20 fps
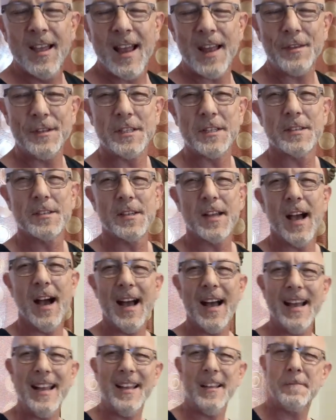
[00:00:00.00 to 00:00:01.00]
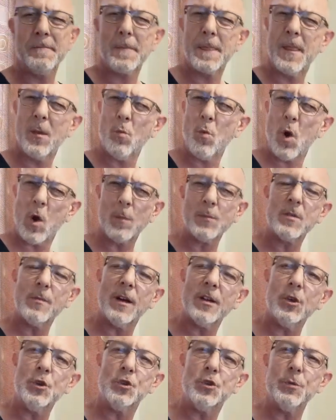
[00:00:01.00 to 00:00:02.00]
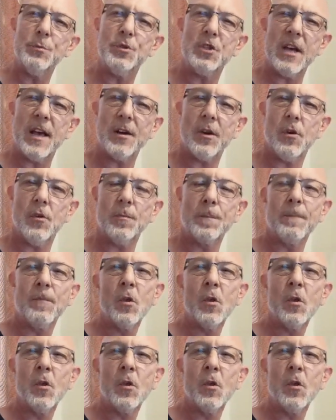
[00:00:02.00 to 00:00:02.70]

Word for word: Hey, this is Sky. Welcome to my YouTube channel.